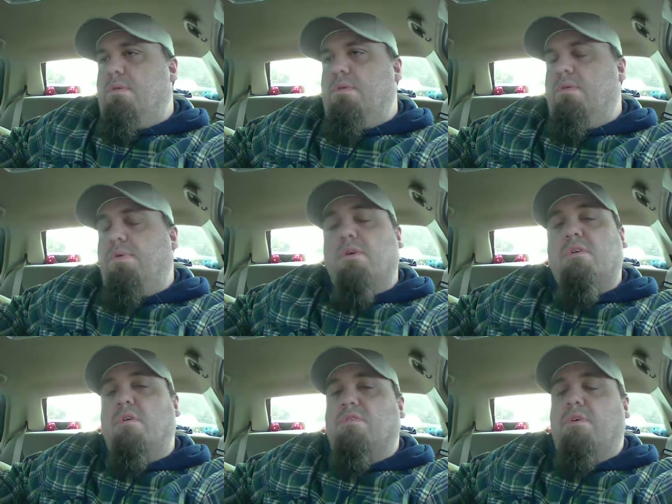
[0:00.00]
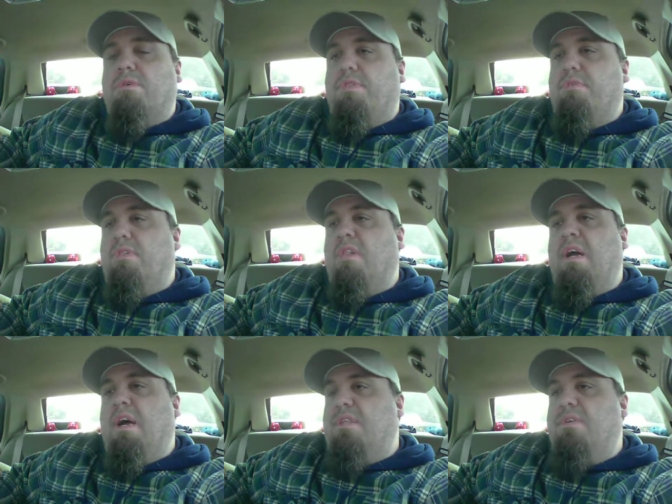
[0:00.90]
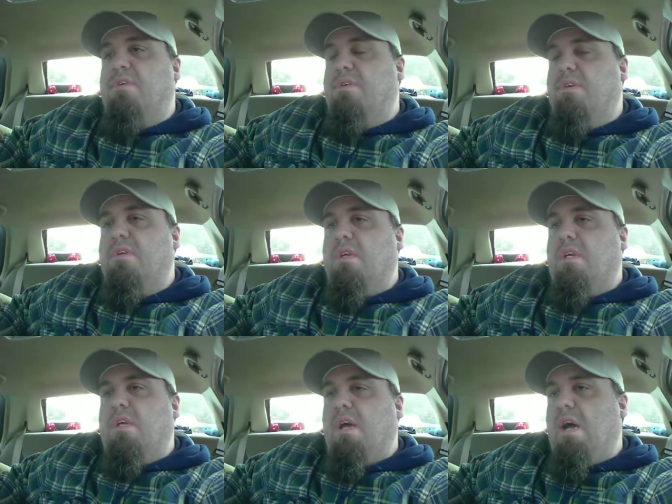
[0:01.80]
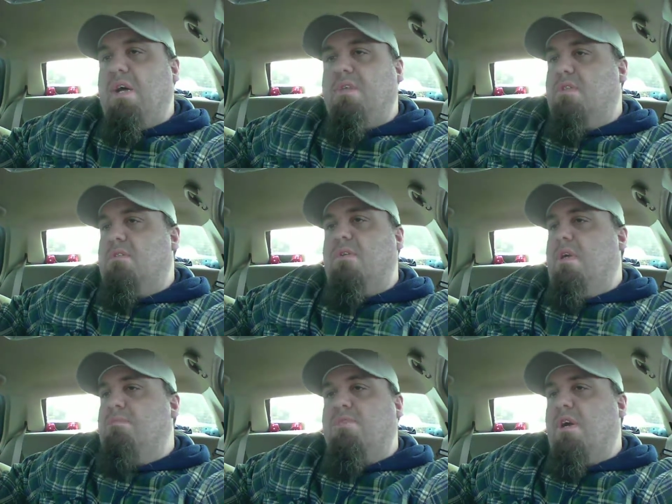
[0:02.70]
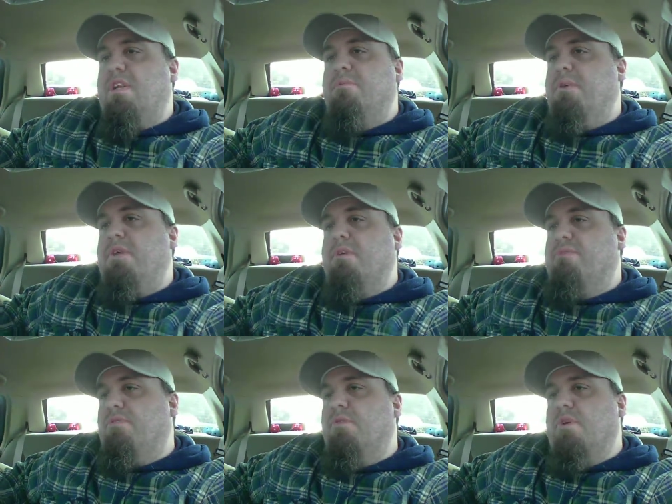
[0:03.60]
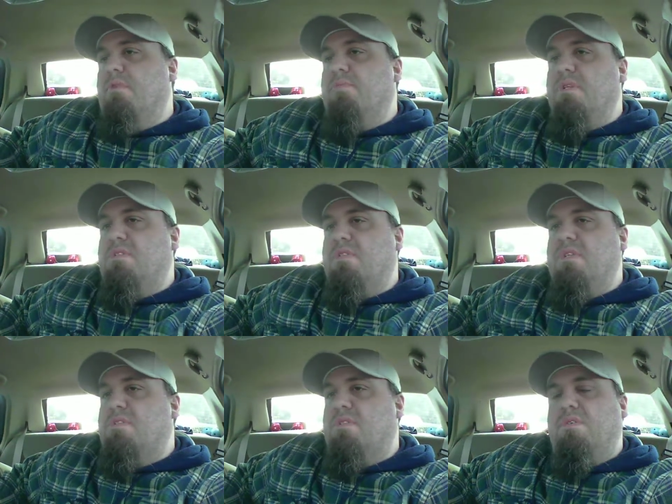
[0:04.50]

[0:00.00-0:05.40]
poor girl's going through a lot. I I'm trying to be here for her, but she's